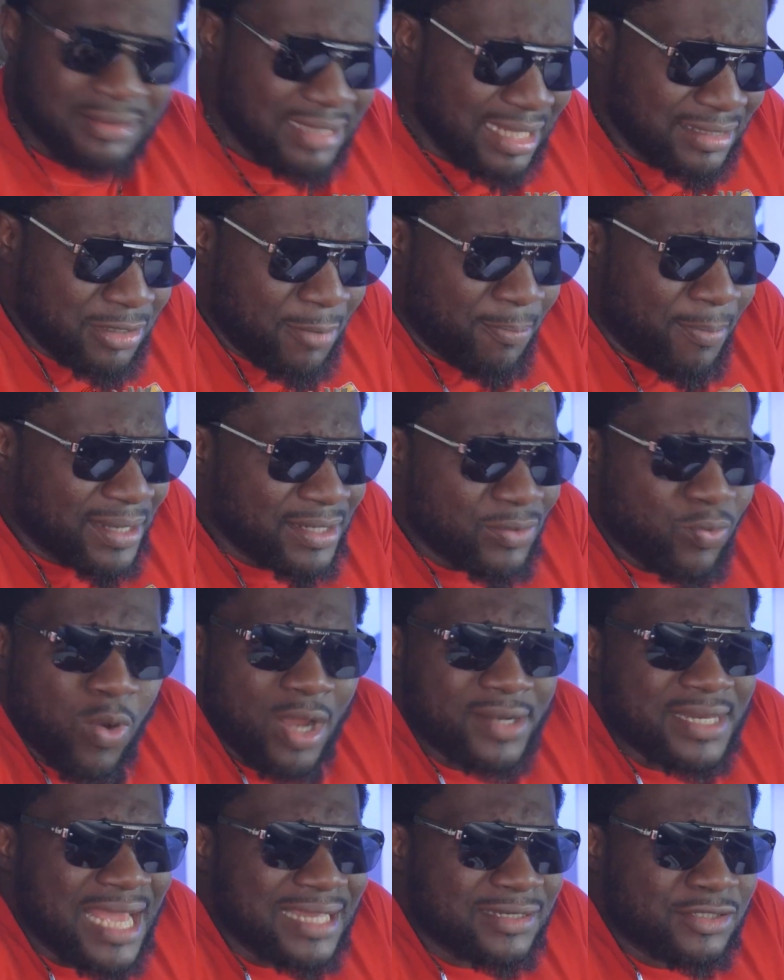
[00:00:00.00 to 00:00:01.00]
Like, no matter
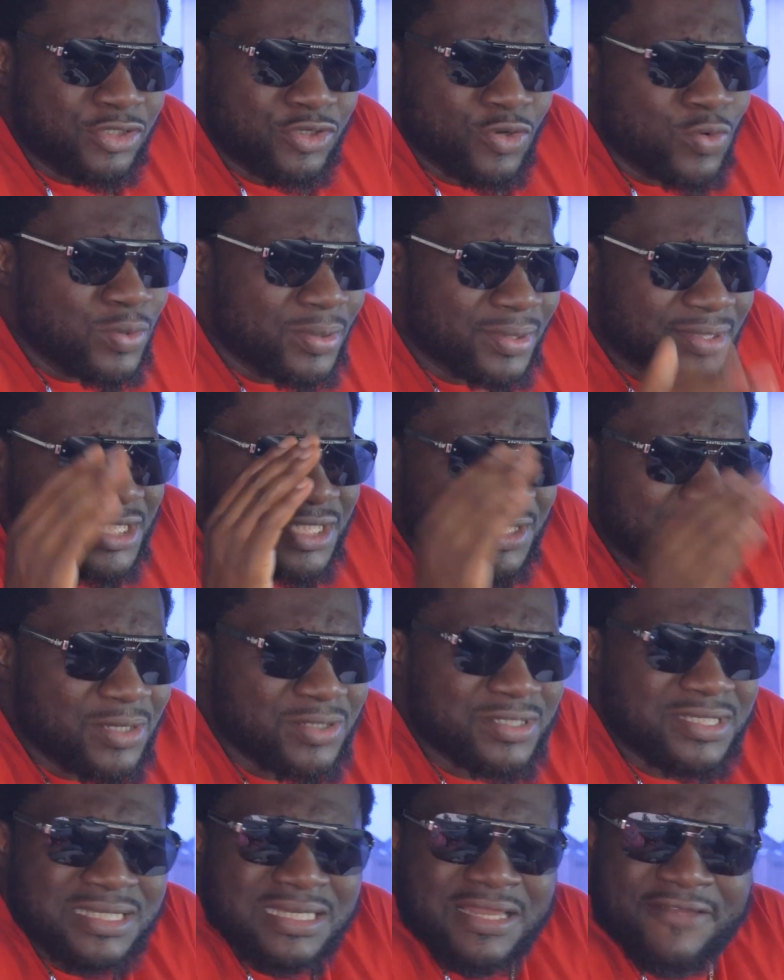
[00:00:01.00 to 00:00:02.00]
what I do, she
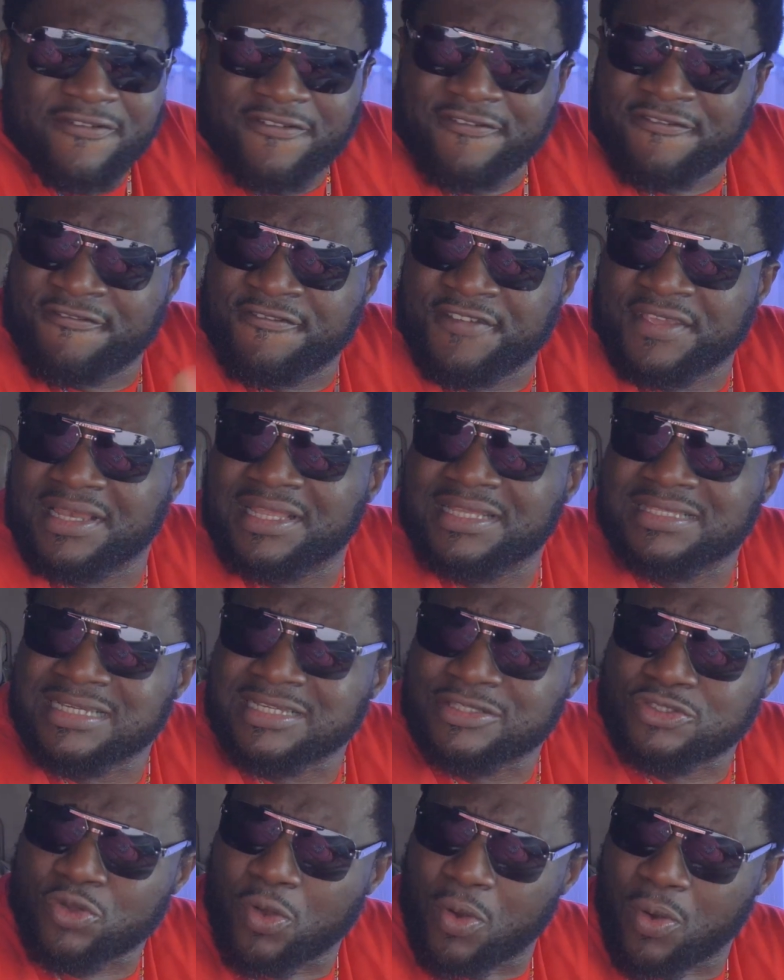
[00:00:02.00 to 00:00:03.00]
doesn't even feel it
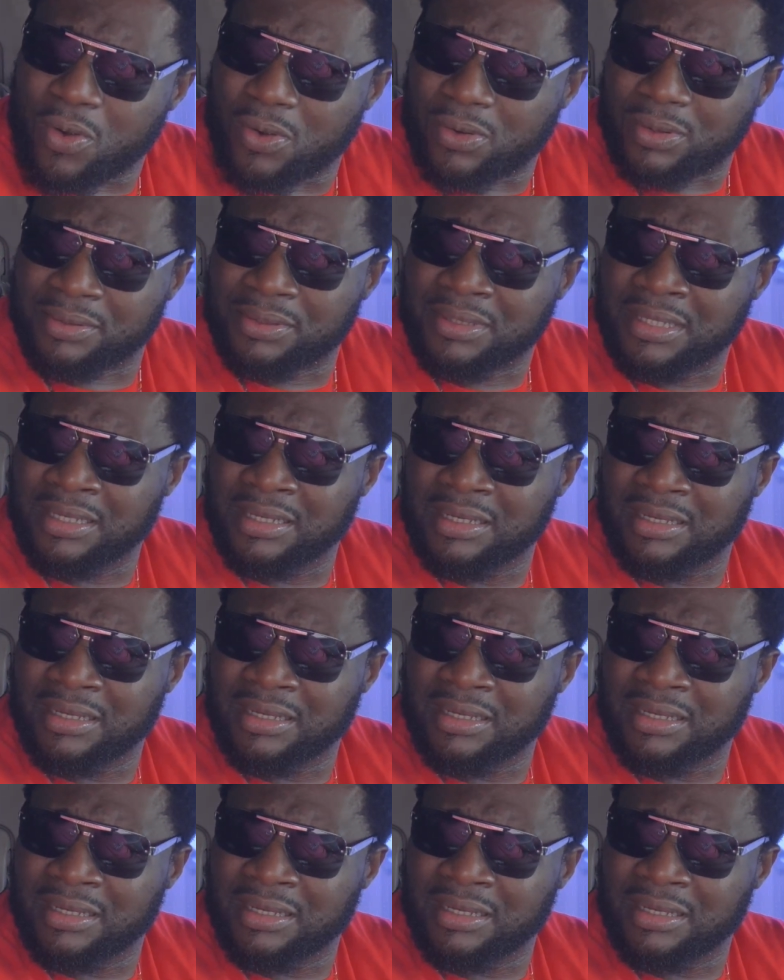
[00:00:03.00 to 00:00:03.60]
at all.